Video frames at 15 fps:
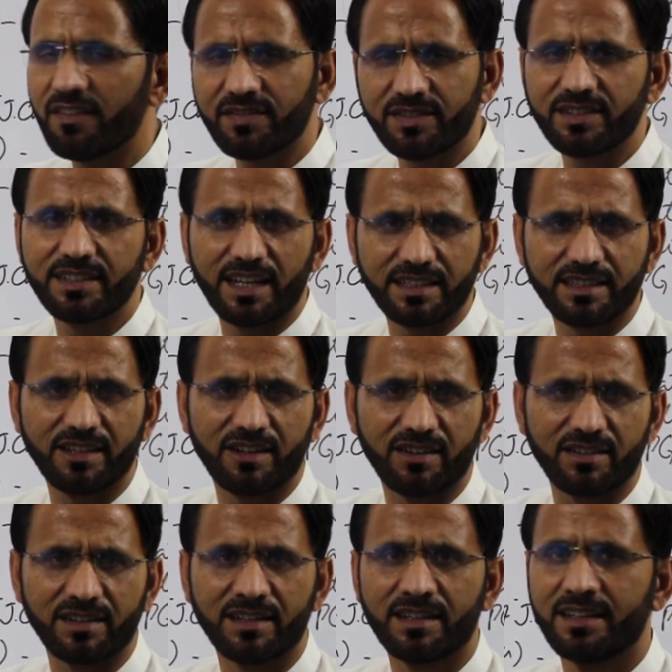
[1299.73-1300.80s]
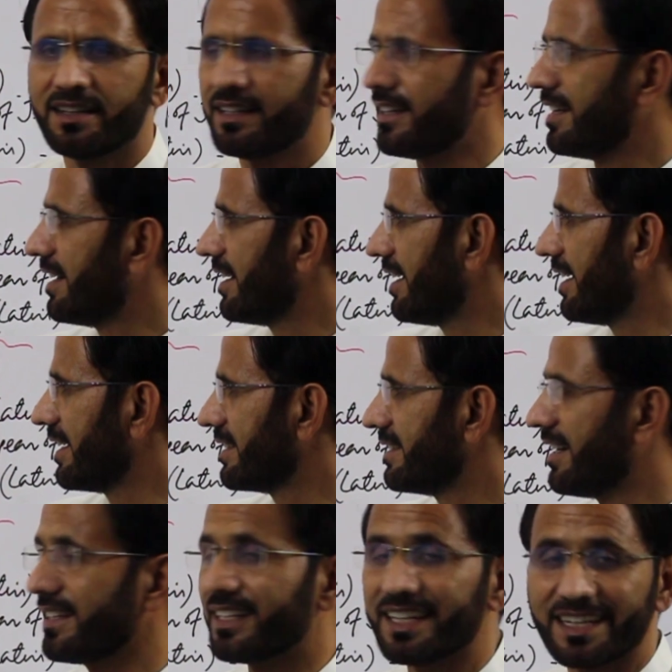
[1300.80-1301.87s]
after death or uh,
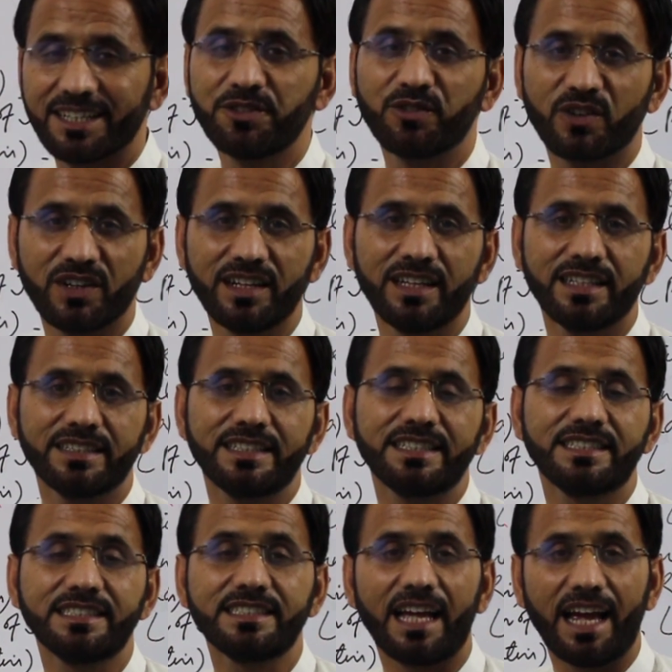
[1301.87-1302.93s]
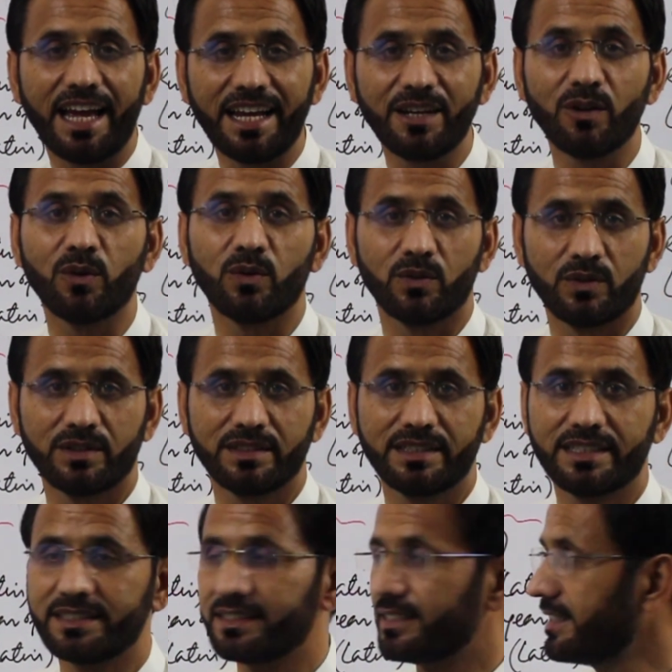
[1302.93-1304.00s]
not English word. This is Anno.
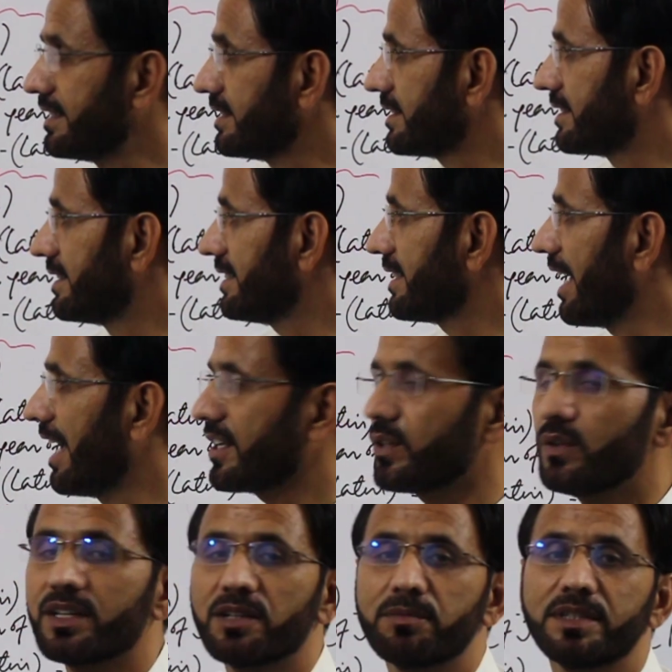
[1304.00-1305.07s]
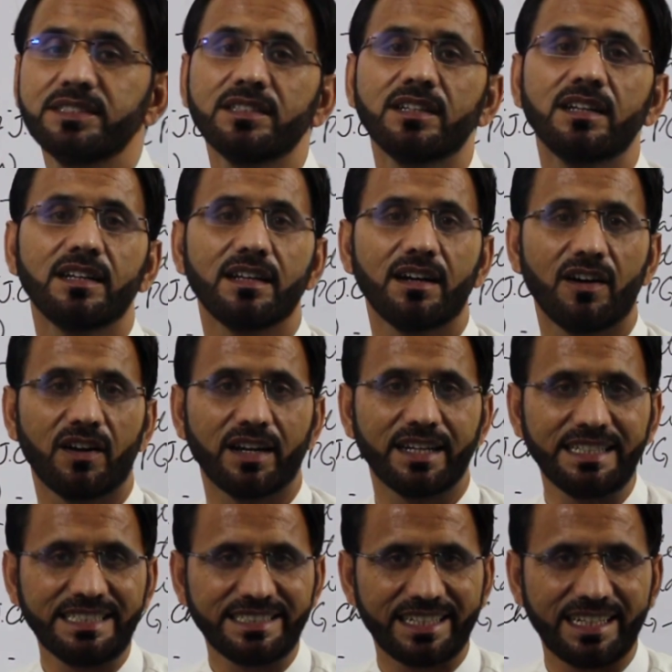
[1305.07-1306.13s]
These, this acronym is, or
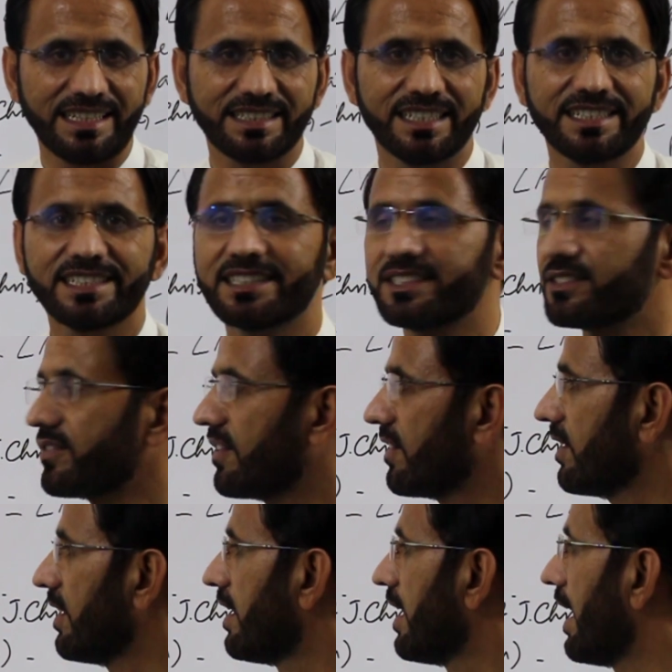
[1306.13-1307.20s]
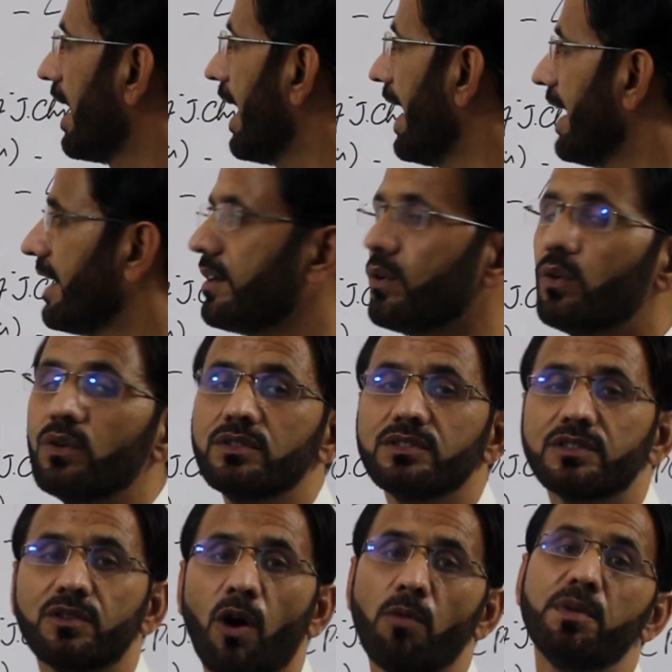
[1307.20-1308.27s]
initialization is for Anno
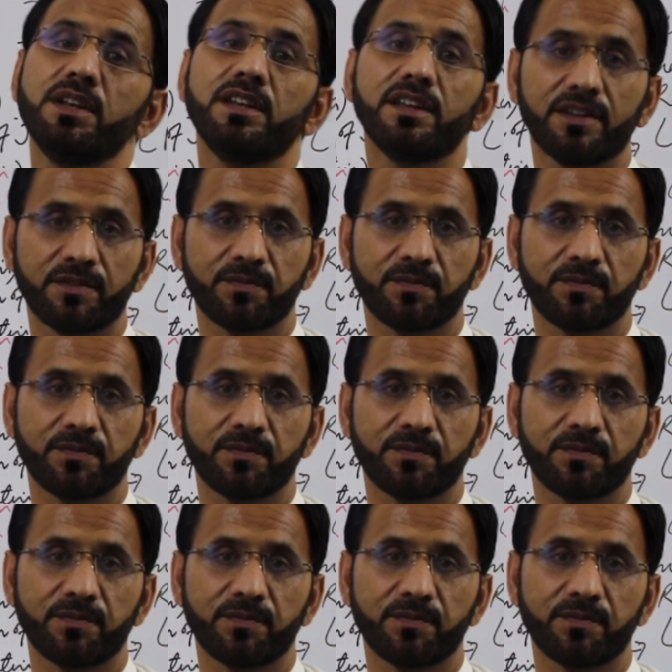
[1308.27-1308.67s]
Domini.